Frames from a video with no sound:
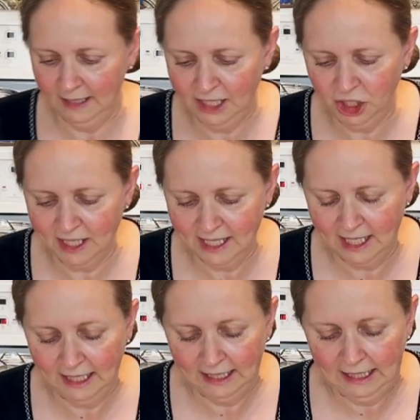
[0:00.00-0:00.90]
Let's
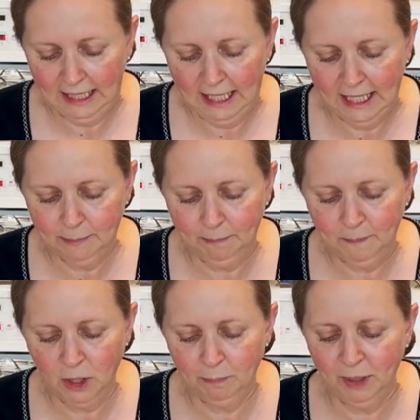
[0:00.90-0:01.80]
just
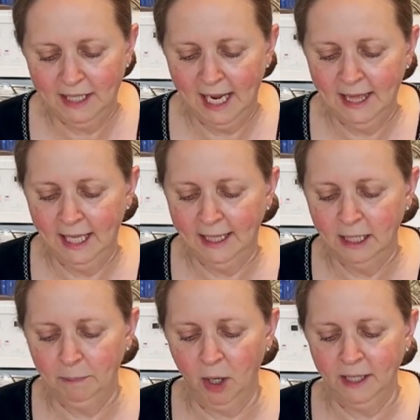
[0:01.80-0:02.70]
pretend that
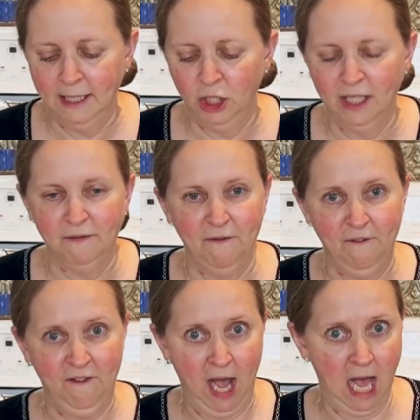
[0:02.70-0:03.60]
this part's just
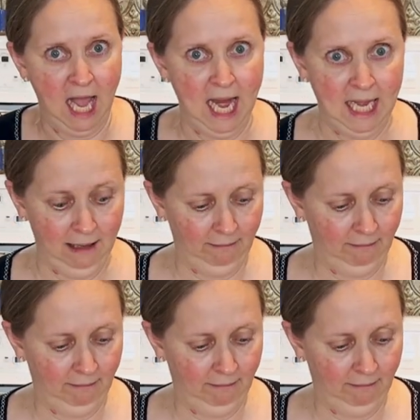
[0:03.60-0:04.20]
fine.